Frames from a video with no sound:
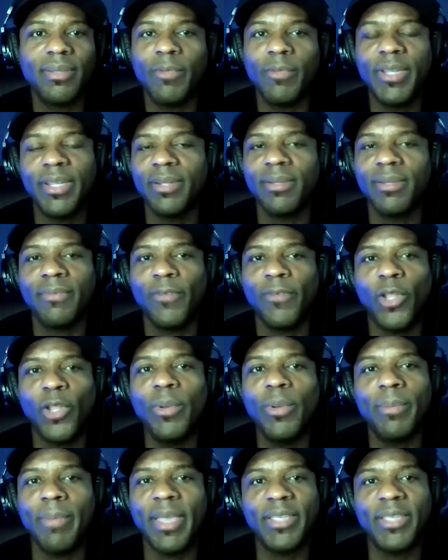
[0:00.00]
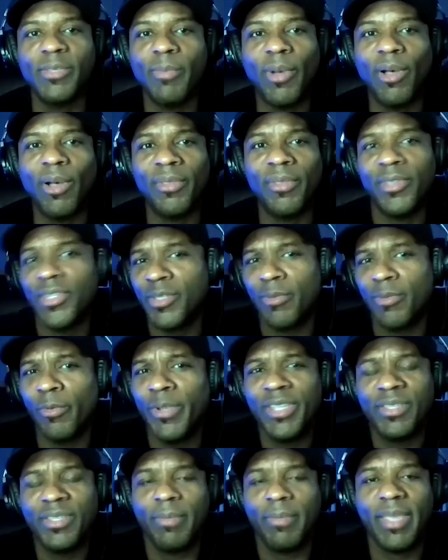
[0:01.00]
didn't flow with baseball. And this
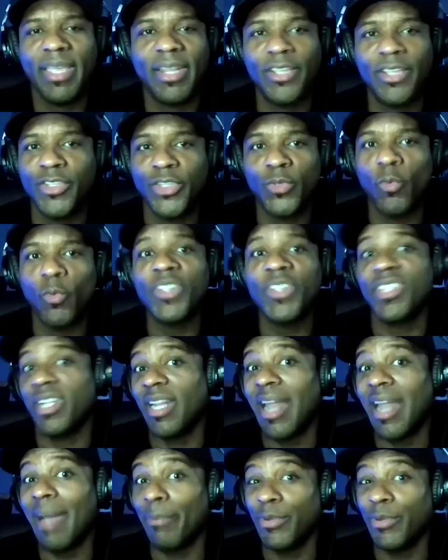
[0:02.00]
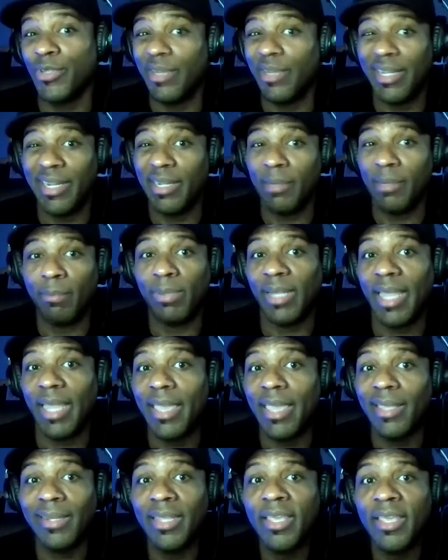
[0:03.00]
reason being, it just wasn't an opportunity to
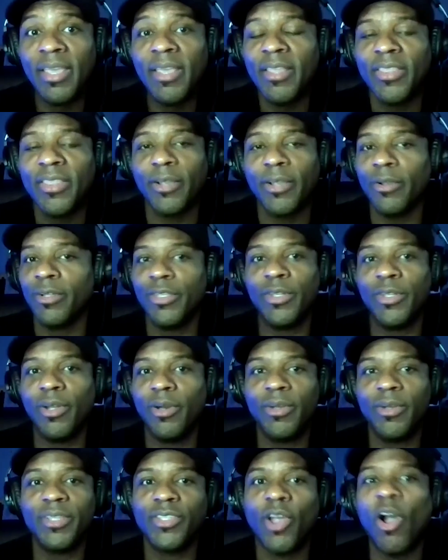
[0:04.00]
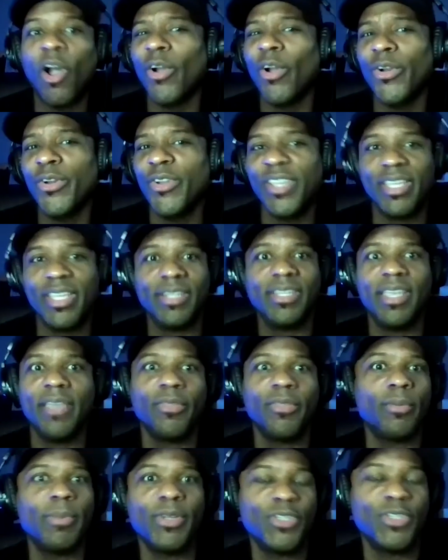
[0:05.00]
play it. There, it's harder to get
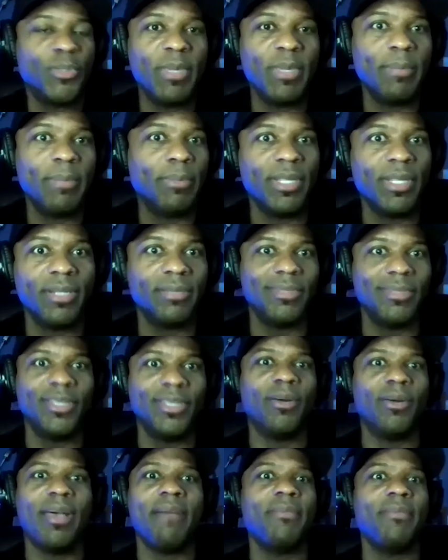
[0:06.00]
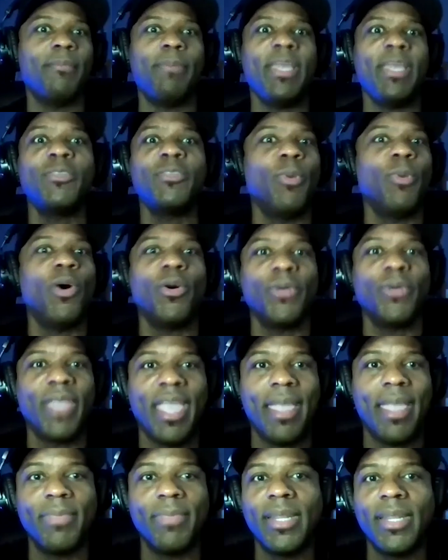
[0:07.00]
together a bunch of people and, have a baseball
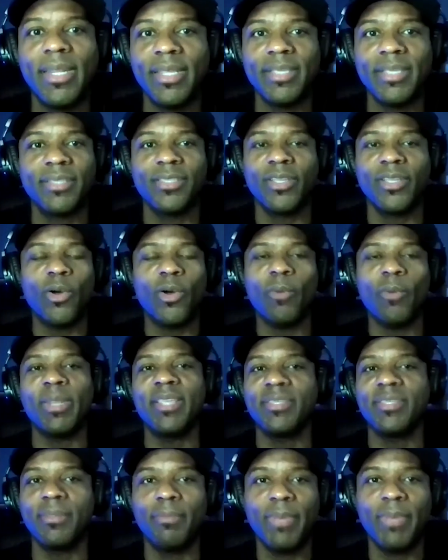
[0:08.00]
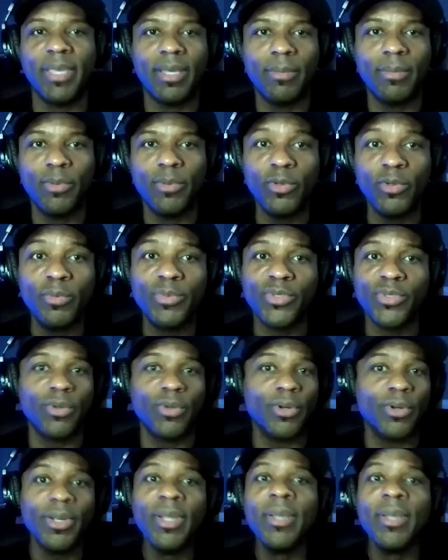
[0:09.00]
game than it is to go play some pickup hoops
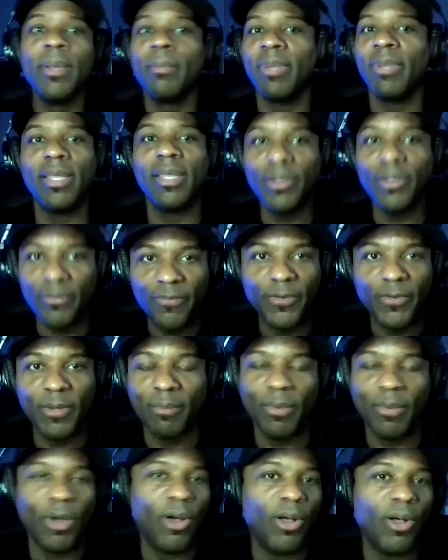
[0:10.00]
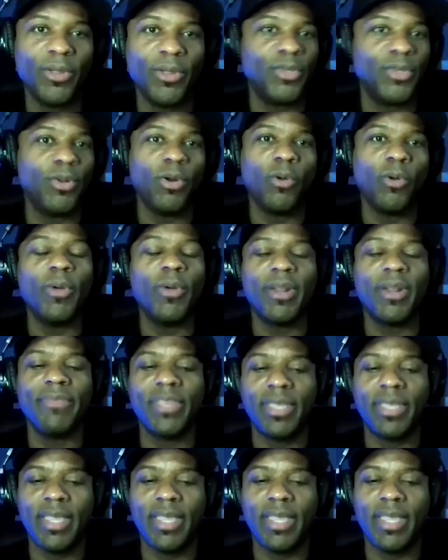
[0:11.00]
or play a little football, or whatever the